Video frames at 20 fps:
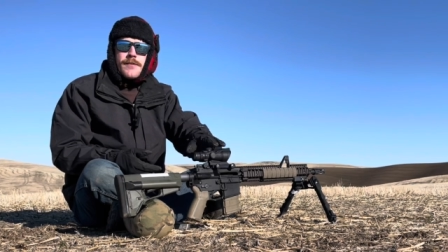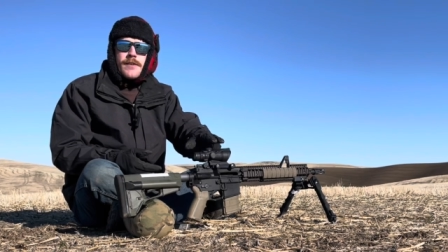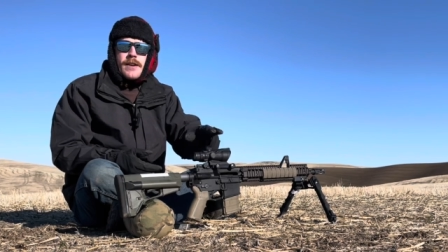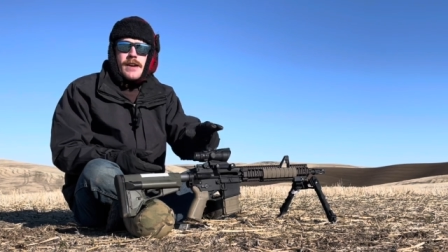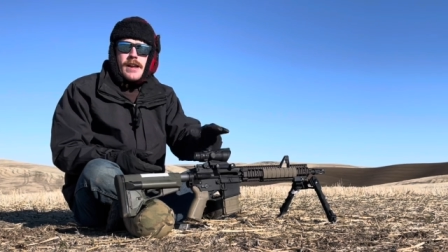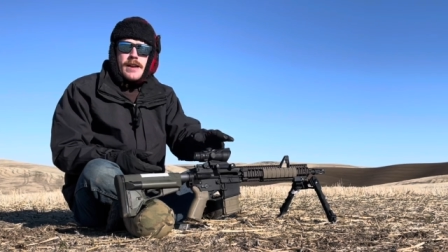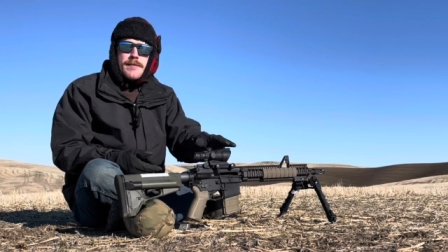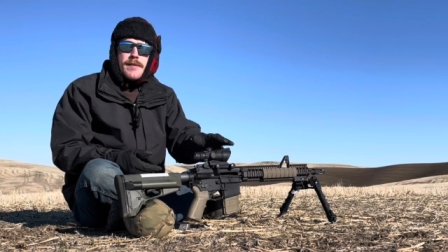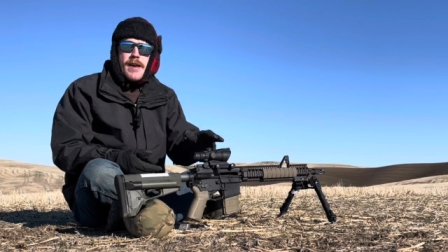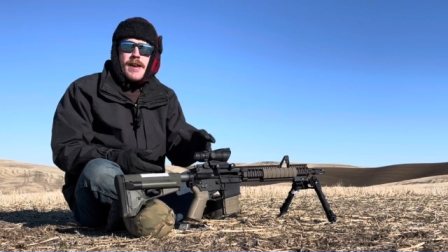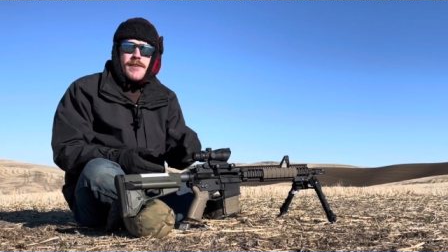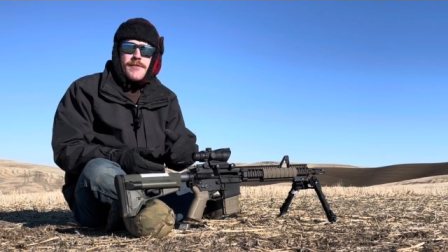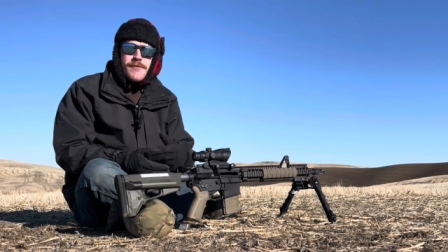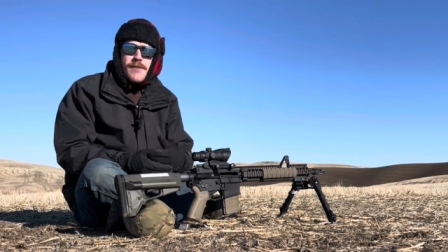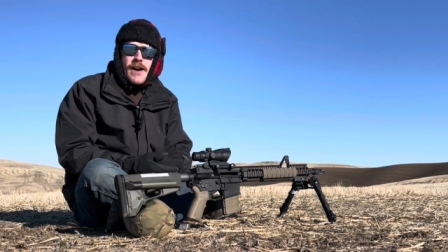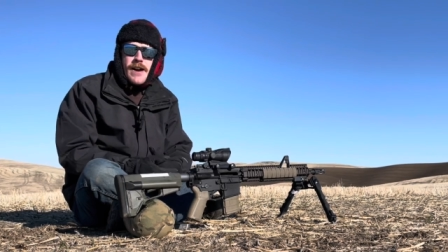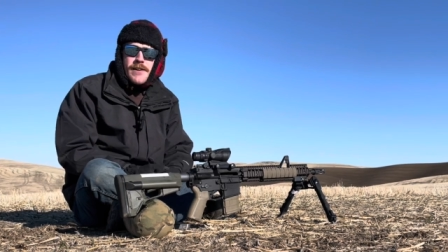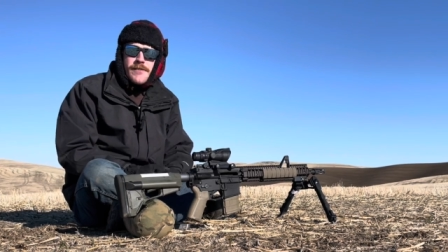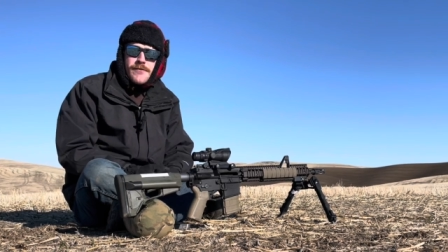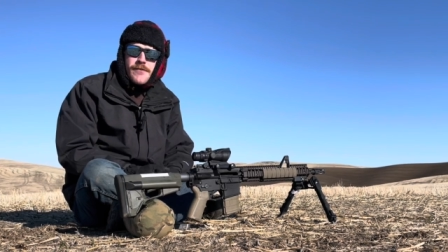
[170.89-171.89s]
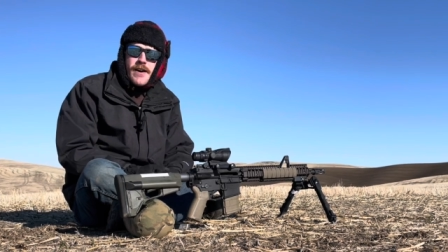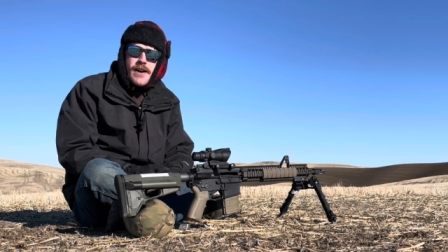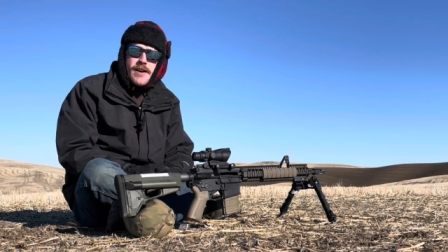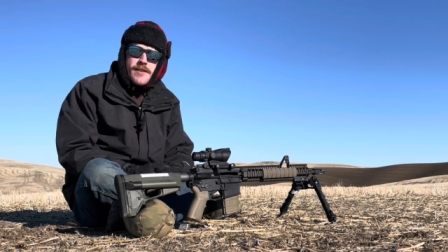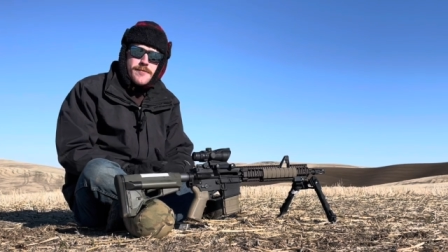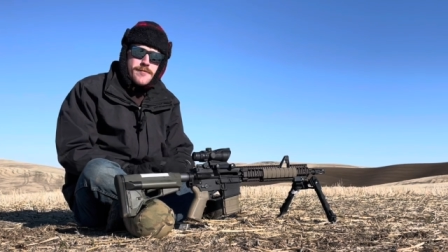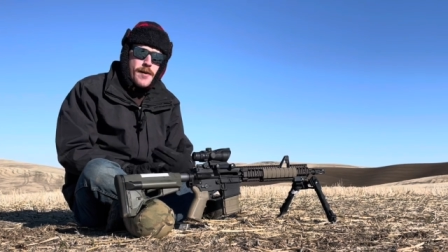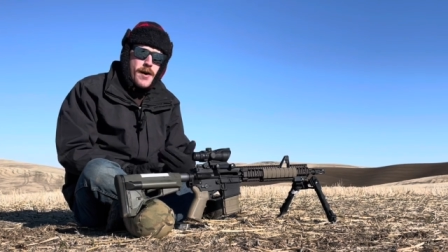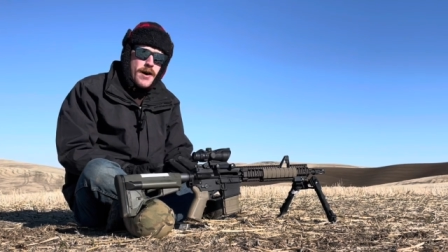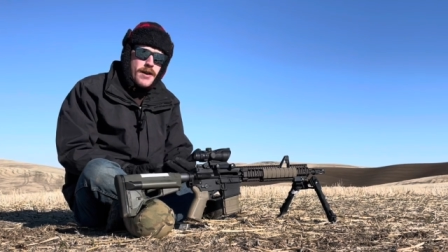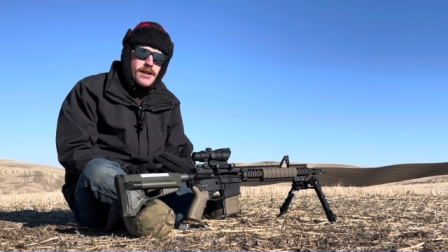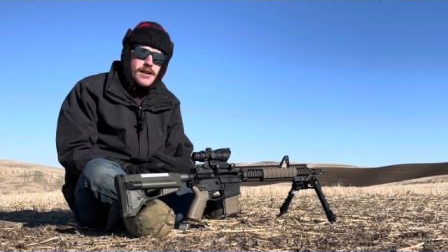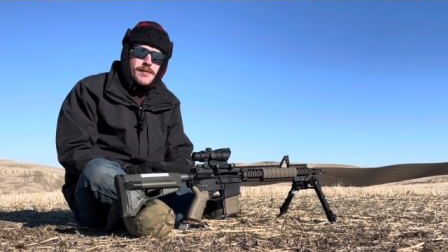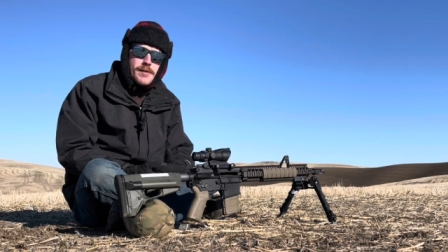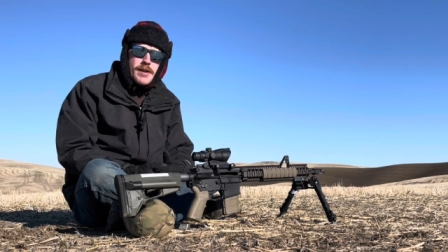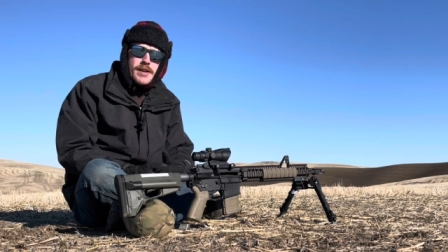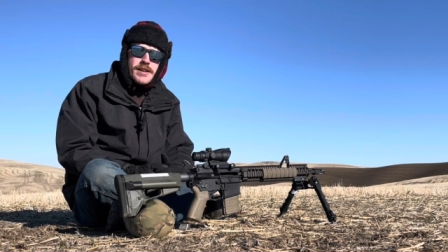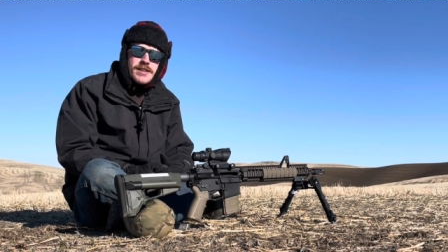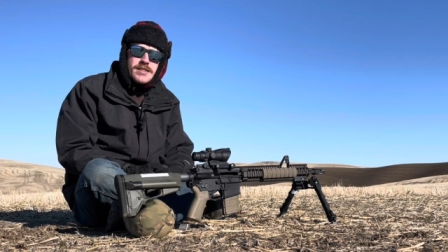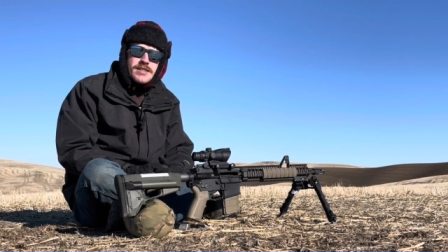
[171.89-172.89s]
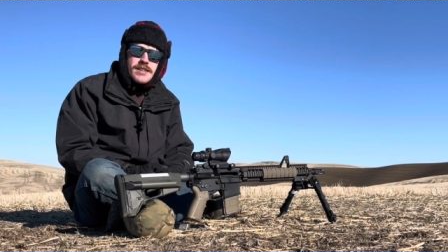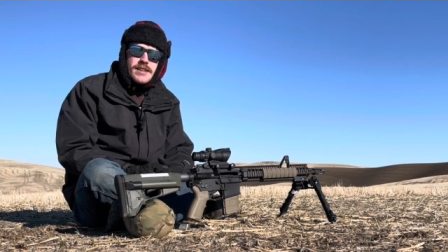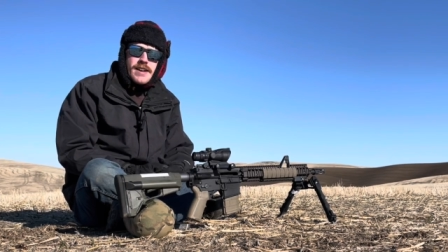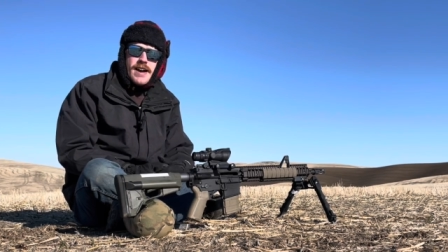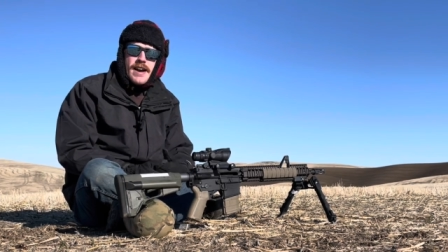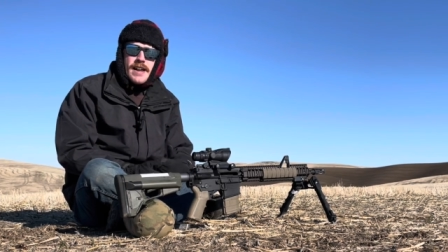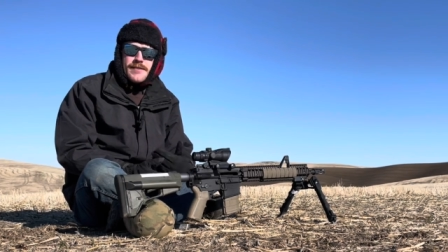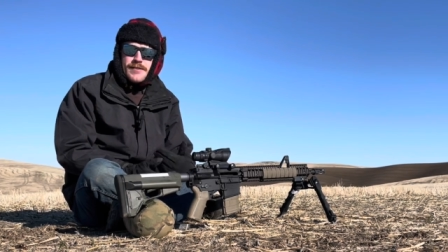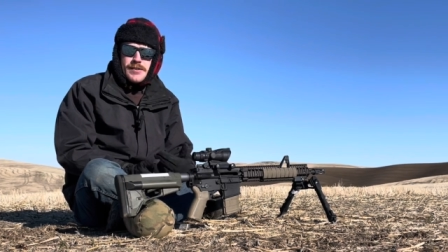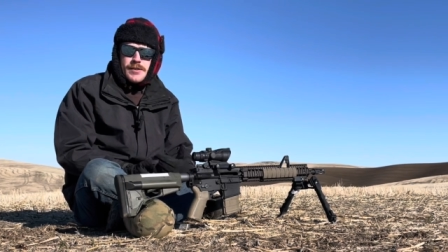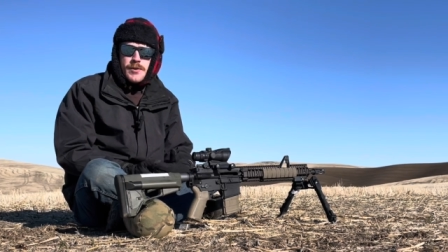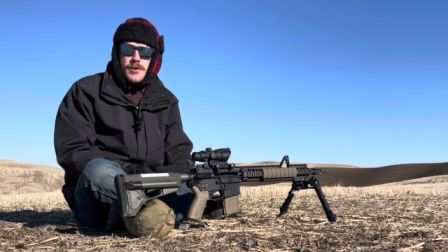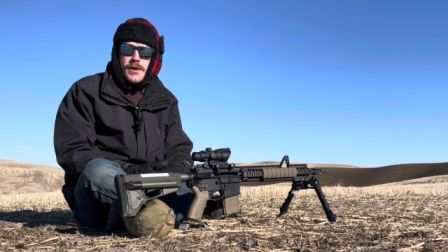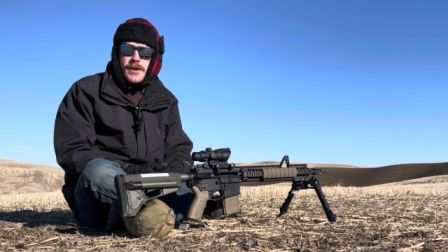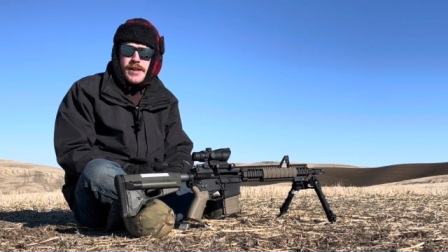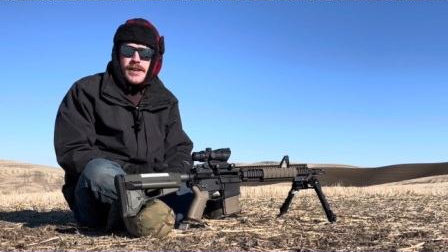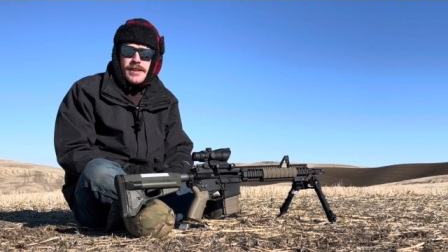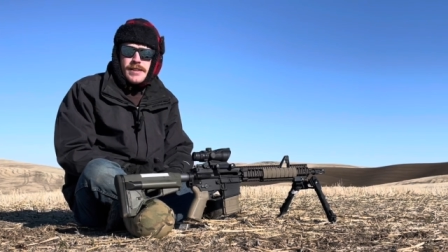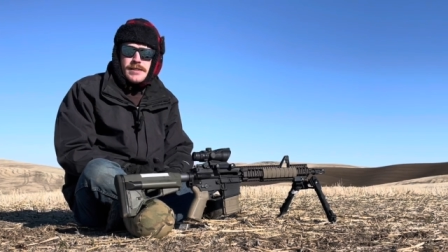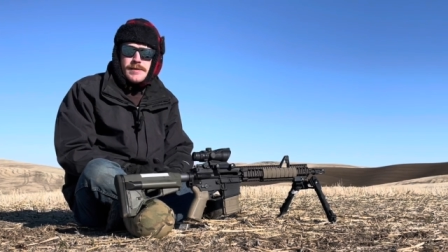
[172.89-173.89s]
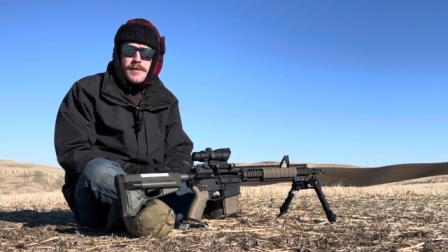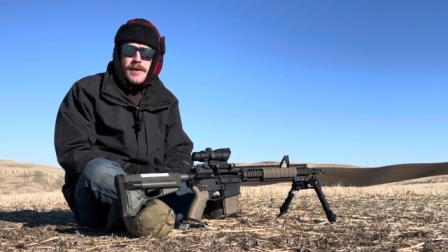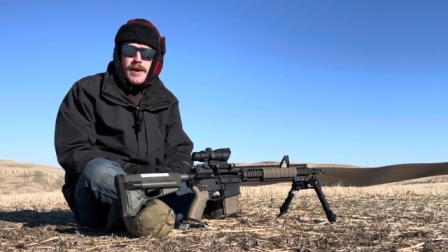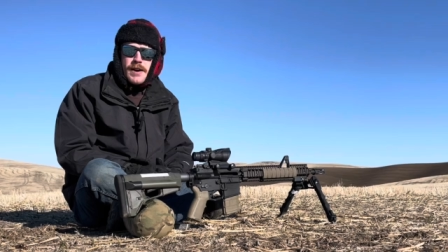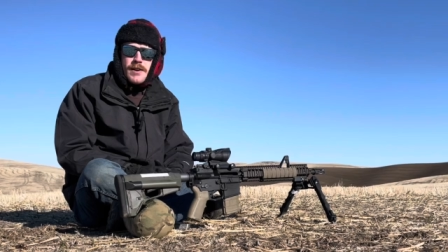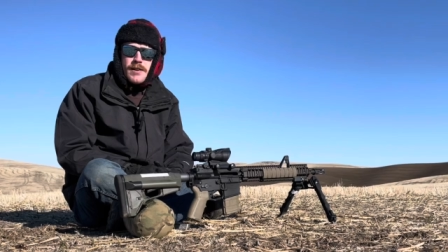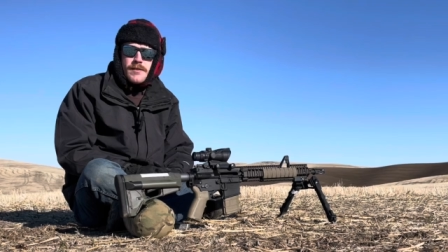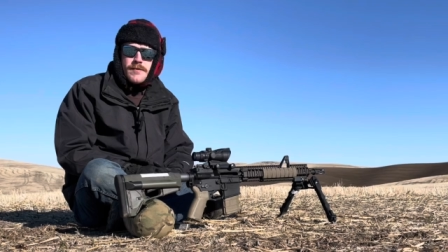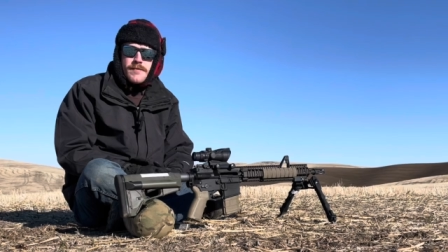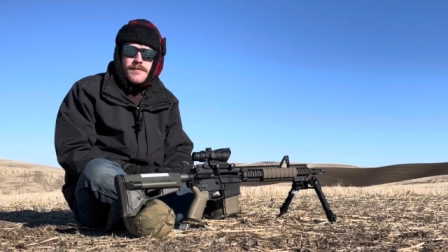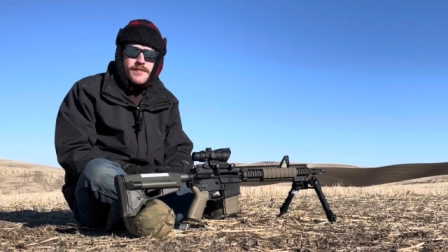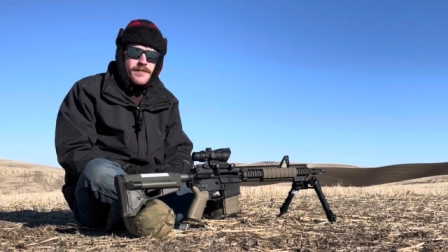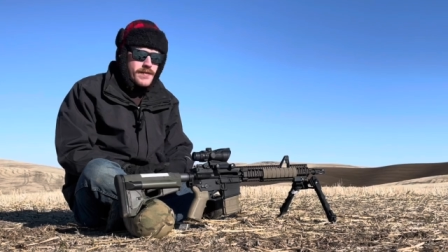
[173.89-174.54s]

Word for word: for M855 ball ammunition out of a 20 inch barrel.